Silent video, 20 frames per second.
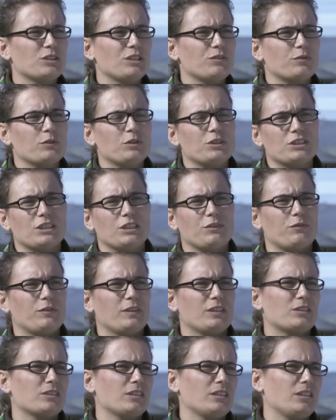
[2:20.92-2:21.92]
difference if
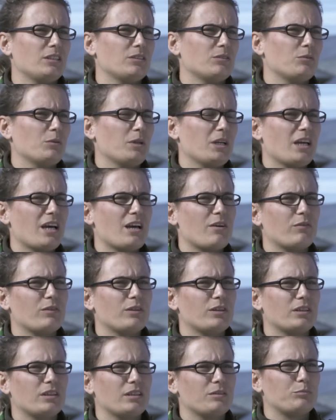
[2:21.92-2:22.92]
we have
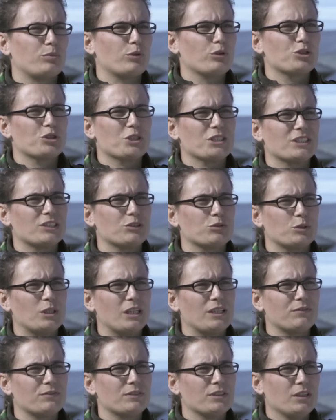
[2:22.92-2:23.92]
a Portuguese
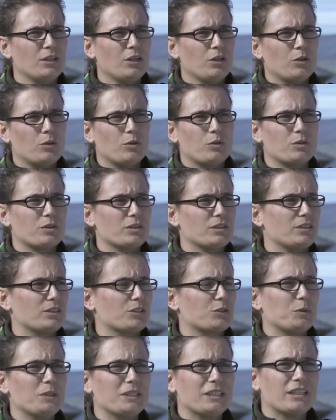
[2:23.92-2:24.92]
aircraft or a
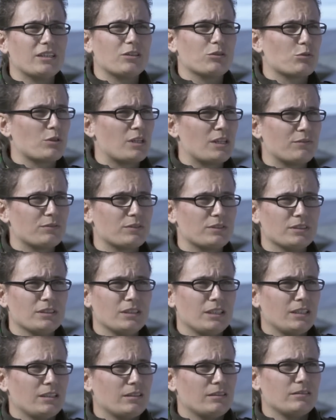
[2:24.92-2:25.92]
Greek aircraft,
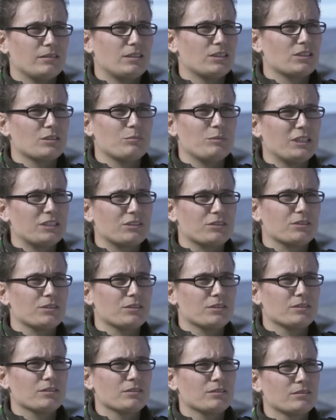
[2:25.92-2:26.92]
it doesn't matter.
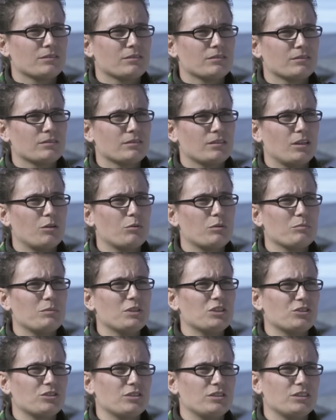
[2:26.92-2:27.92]
Our
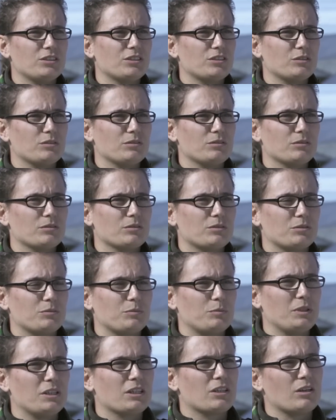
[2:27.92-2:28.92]
mission is to
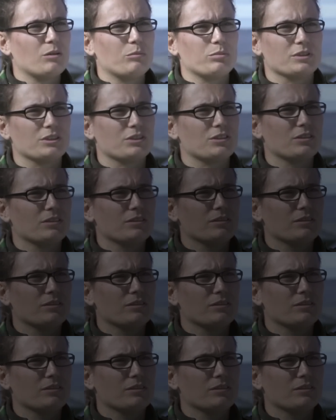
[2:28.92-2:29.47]
be accomplished.